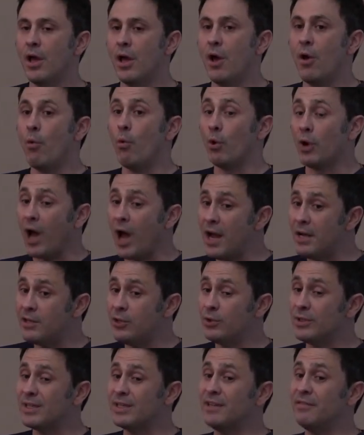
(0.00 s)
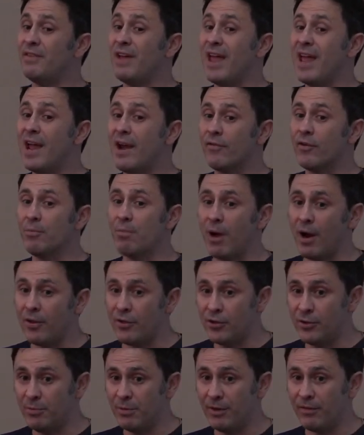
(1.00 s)
What I do is I give
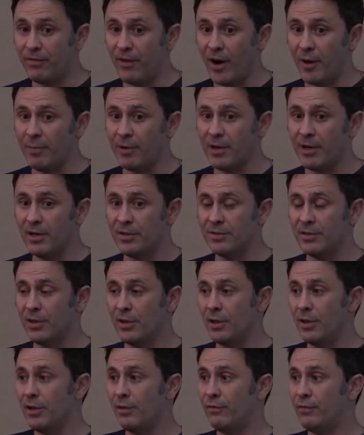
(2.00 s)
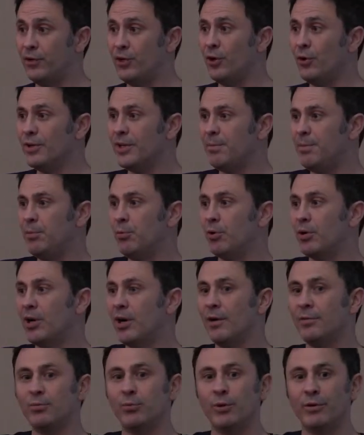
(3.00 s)
everybody the humidifier, because if you don't get people
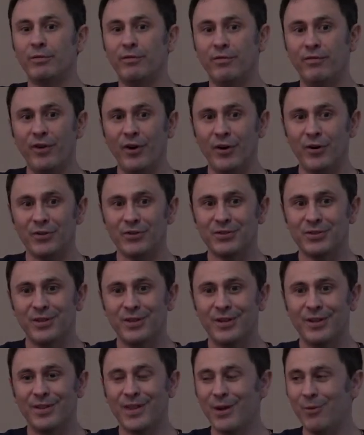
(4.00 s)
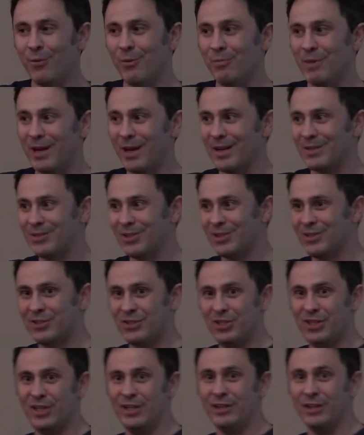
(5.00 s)
comfortable at first, they may not
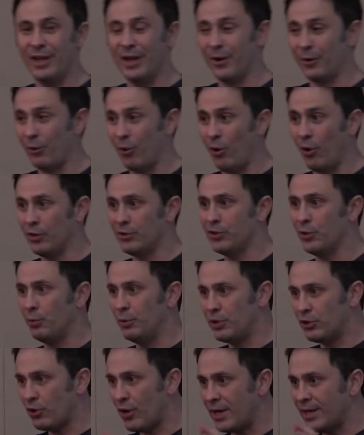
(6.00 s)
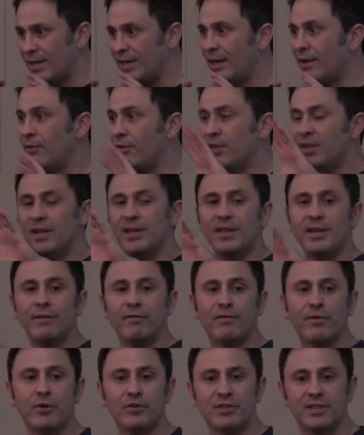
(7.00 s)
succeed later on. So we try to get everything in there
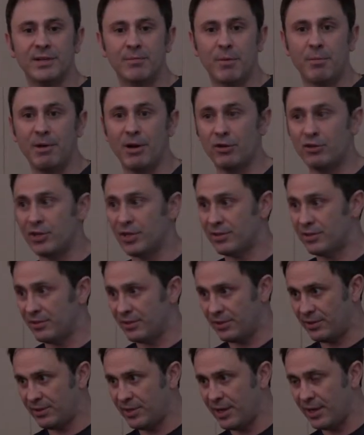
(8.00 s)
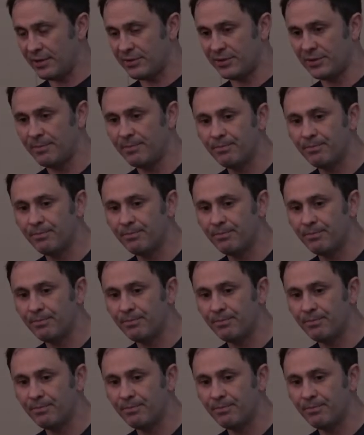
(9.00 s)
first to give them a better chance of success.